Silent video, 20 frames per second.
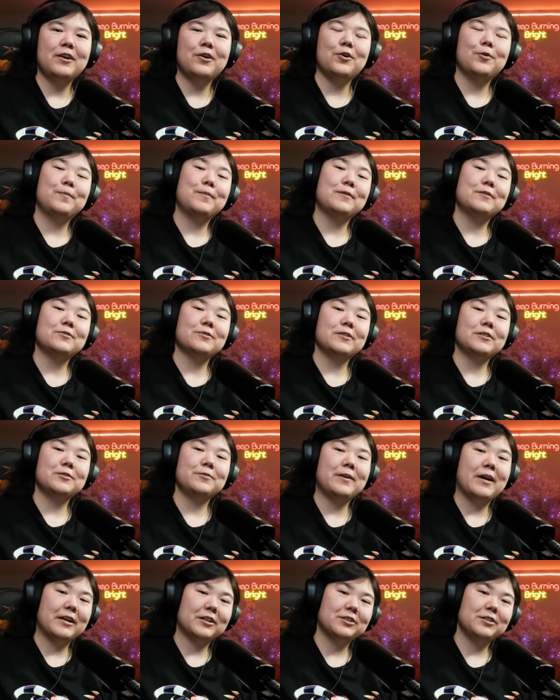I hope you enjoy this
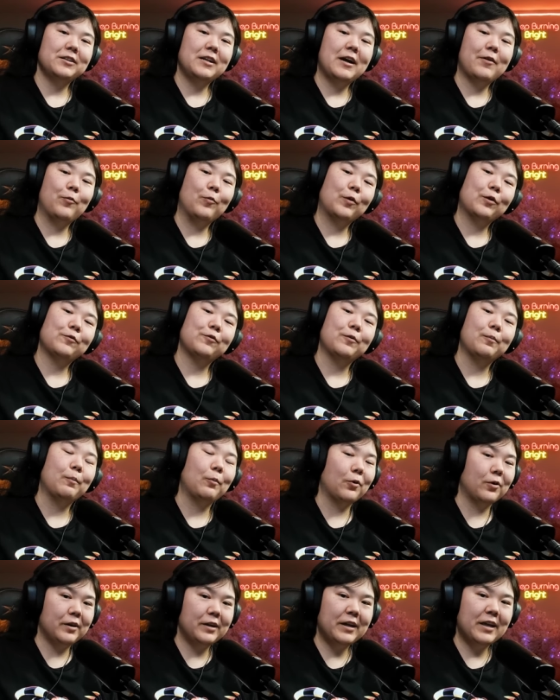reaction. Have a wonderful
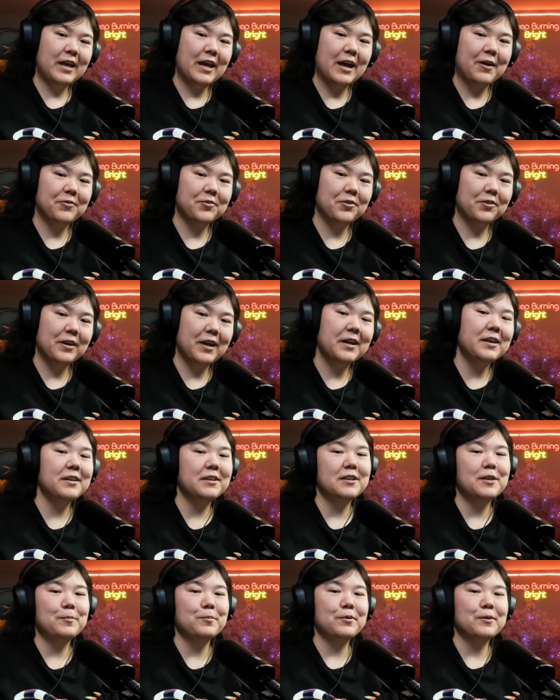morning, afternoon, night,
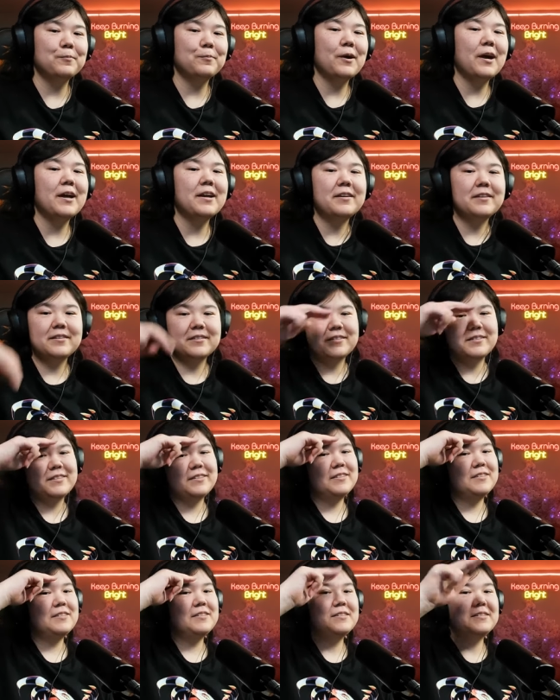and keep burning bright.
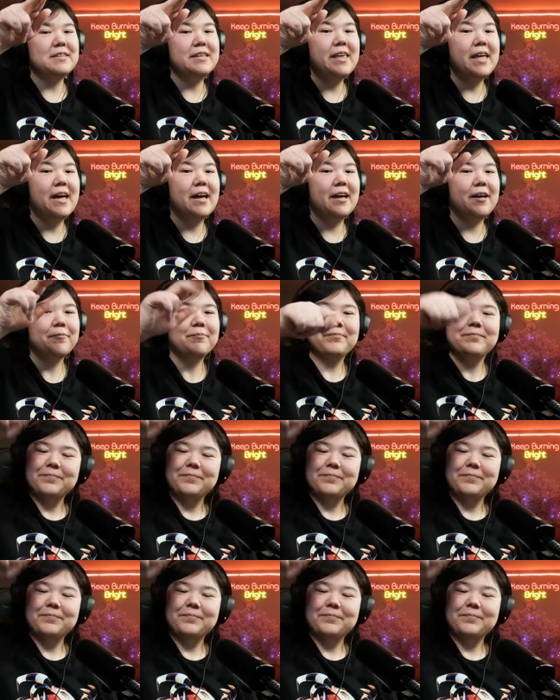See ya.